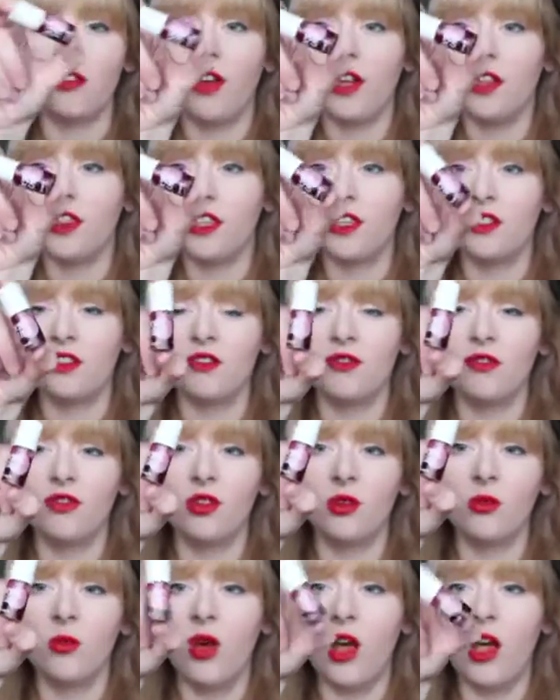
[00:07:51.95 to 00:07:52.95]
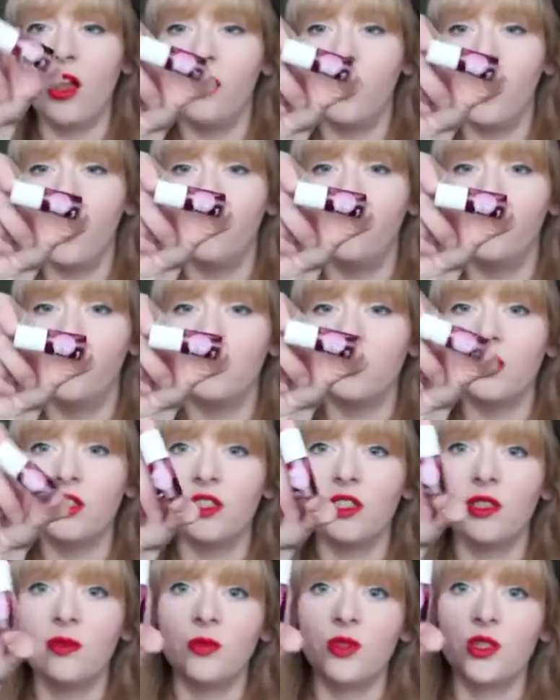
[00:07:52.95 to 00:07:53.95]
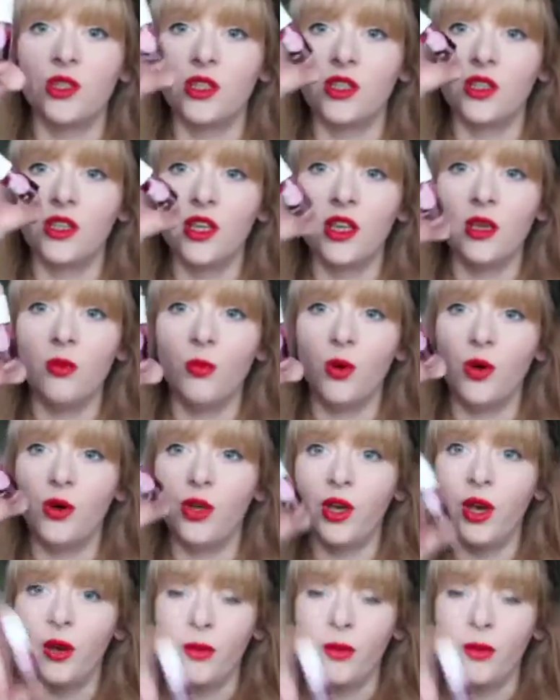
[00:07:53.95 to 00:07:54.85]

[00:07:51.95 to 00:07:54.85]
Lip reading: I've had this for a while now and it just seems to keep on